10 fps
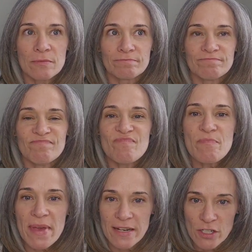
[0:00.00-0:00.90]

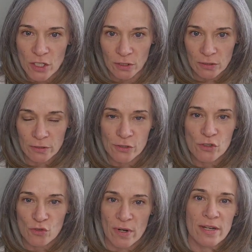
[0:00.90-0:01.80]
mental
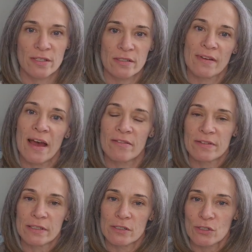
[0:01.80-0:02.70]
stress of
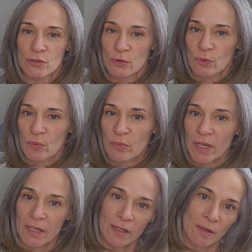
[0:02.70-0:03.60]
having to
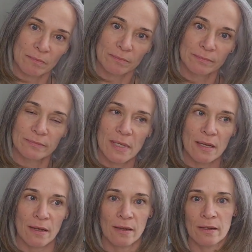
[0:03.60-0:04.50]
pick up
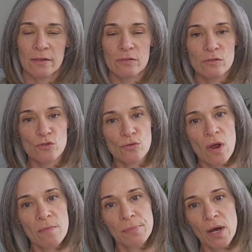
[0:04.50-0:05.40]
and
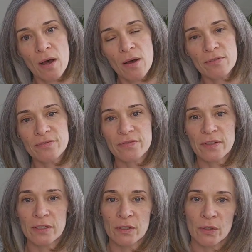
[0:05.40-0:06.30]
drop off
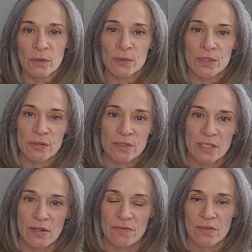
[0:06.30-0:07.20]
and go to
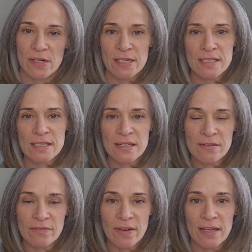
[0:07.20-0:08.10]
different
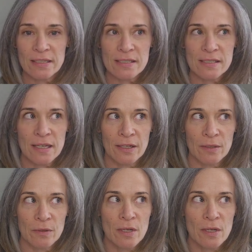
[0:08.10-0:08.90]
events and